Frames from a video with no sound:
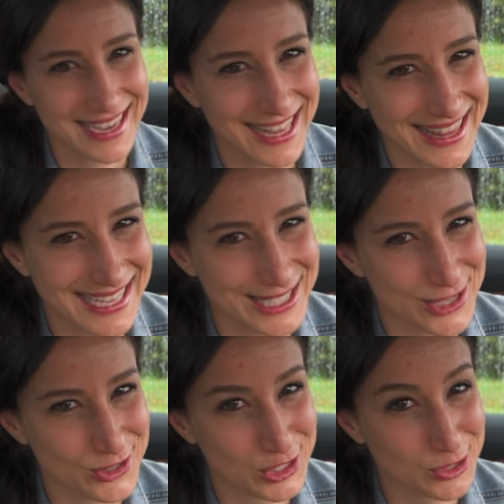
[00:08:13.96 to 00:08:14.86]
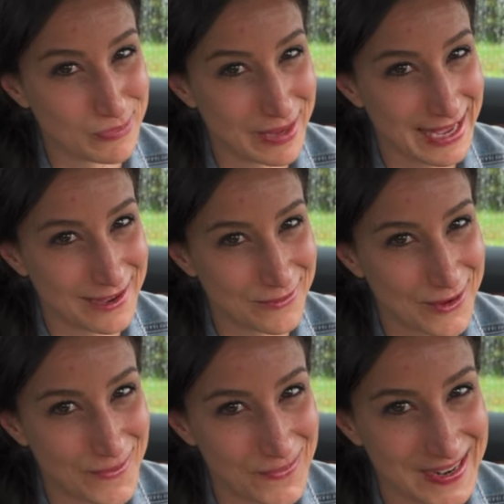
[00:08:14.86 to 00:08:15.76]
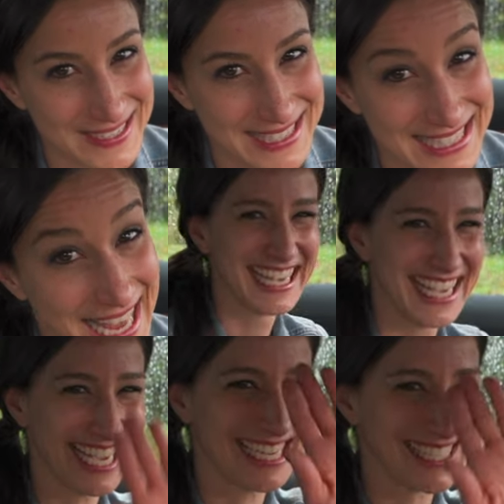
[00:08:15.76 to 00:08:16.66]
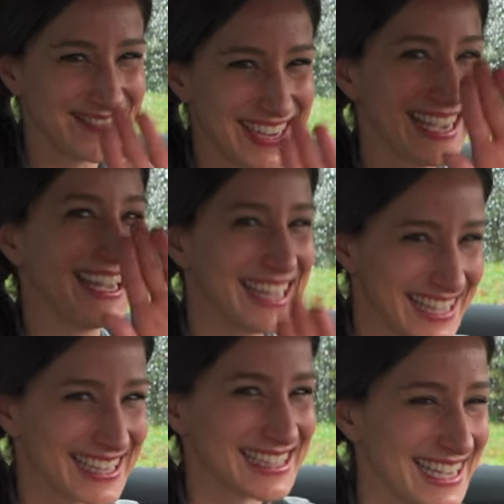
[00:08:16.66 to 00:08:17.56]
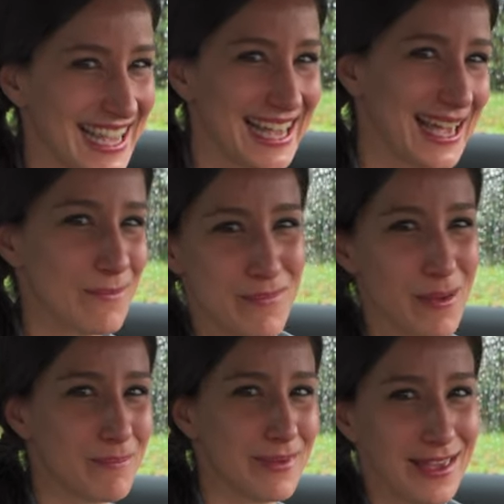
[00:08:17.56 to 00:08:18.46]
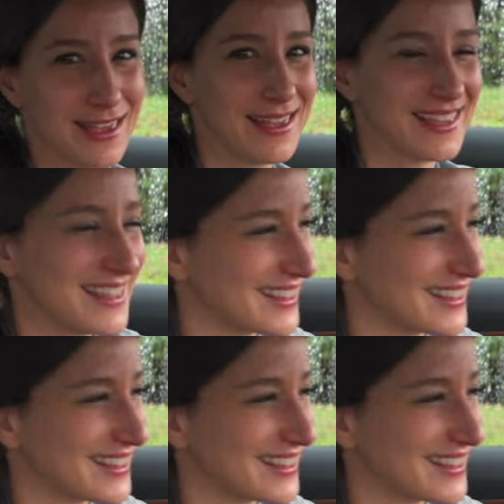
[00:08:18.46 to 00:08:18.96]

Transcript: Unless you're Shmi, of course. Hey, Shmi. Hey, puppy.